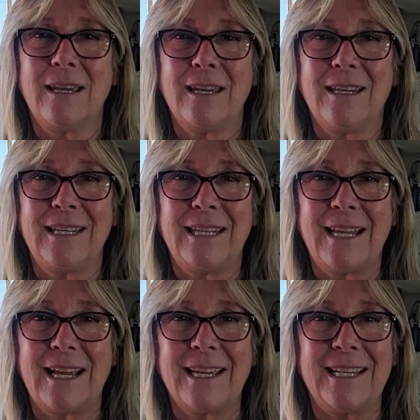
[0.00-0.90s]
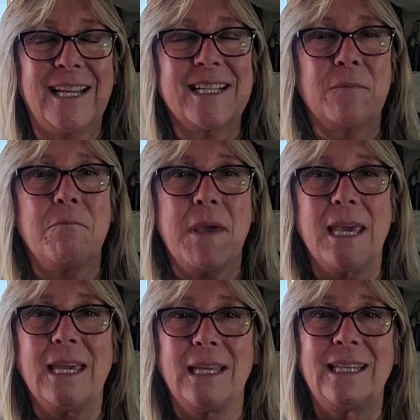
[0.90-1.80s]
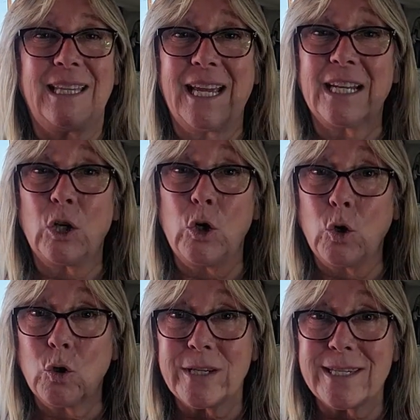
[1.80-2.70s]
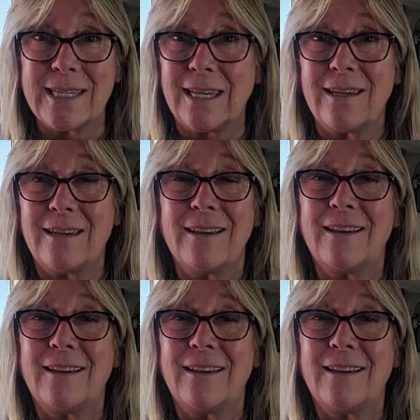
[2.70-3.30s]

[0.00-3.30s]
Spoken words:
it doesn't make it that noisy.